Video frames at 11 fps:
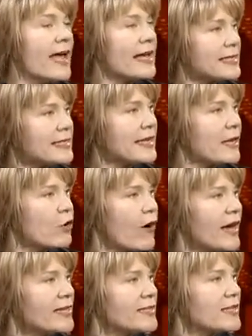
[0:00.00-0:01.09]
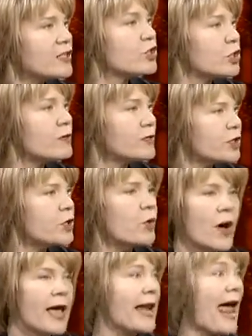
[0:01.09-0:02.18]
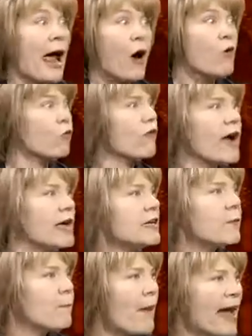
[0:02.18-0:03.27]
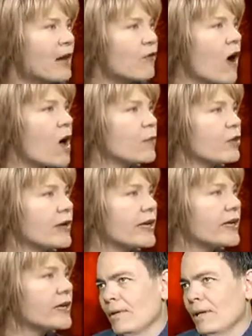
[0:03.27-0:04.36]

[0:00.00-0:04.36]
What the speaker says: is in a crisis due to an outright bank robbery.